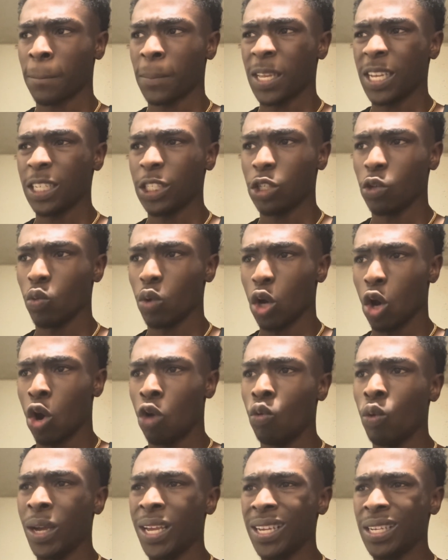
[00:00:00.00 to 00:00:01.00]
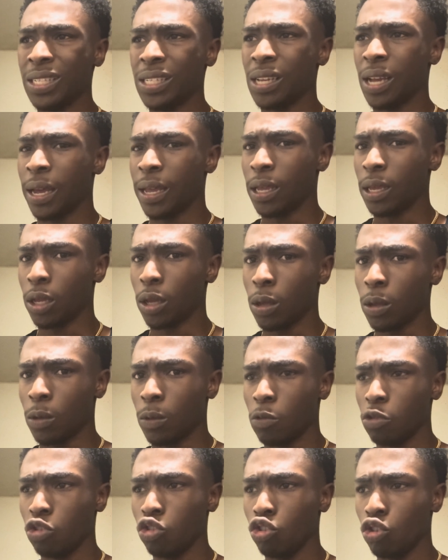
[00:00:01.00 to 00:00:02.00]
And she would always like
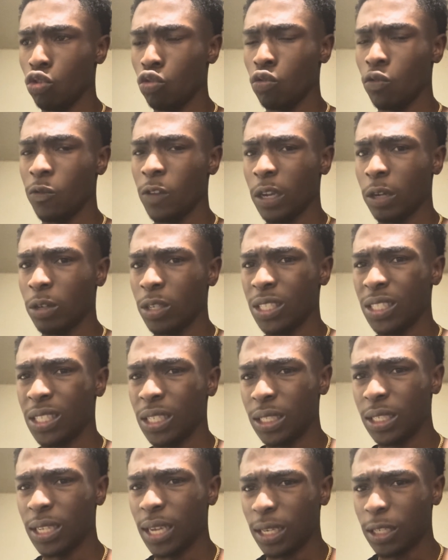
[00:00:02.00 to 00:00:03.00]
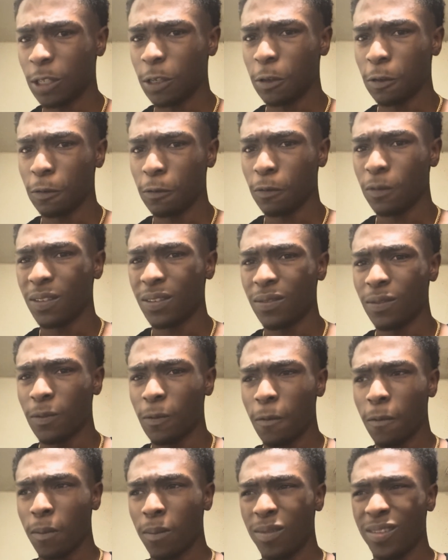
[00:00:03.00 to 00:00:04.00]
do very seductive
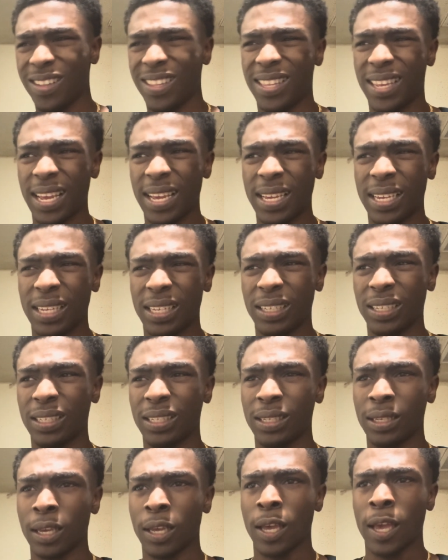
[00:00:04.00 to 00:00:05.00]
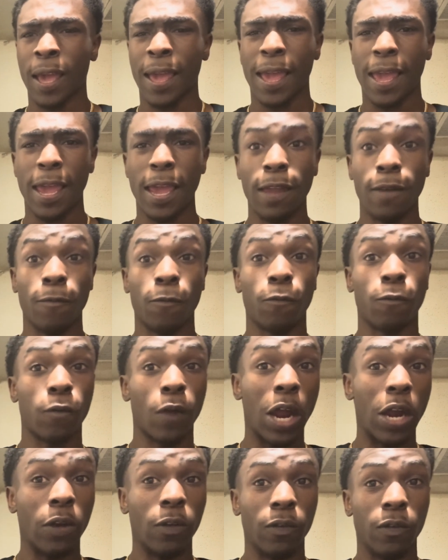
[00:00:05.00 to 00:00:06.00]
things in
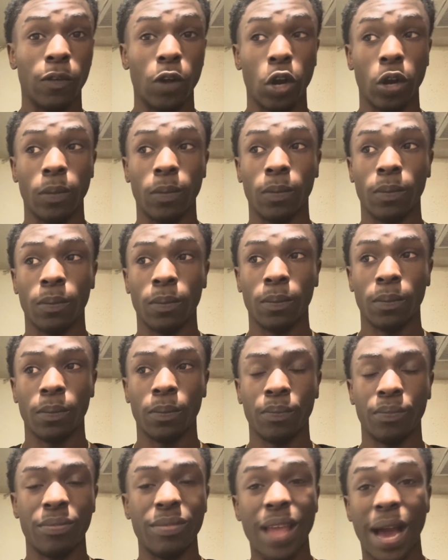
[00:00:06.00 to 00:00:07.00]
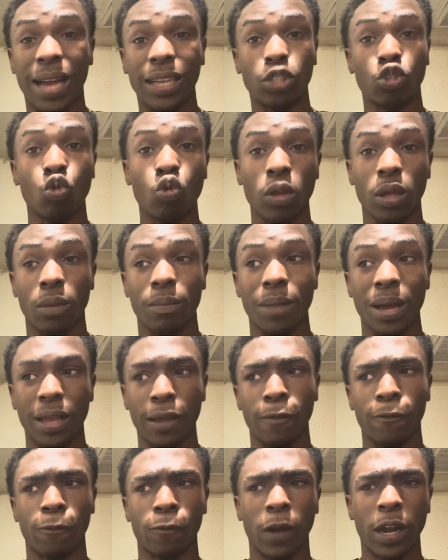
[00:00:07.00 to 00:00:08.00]
front of her, not to him, but in
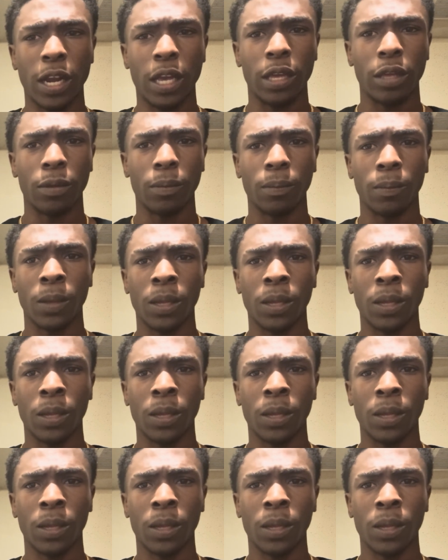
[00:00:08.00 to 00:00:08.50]
front of him.